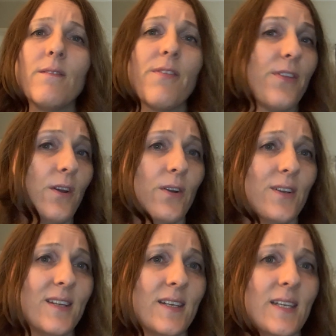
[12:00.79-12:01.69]

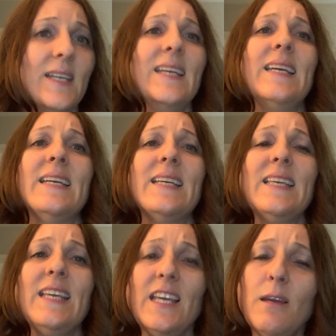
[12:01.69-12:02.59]
3rd,
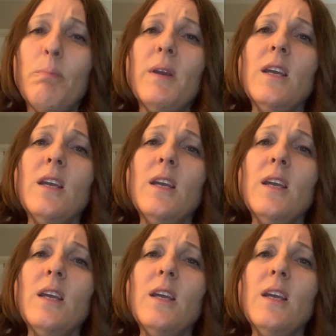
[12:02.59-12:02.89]
keep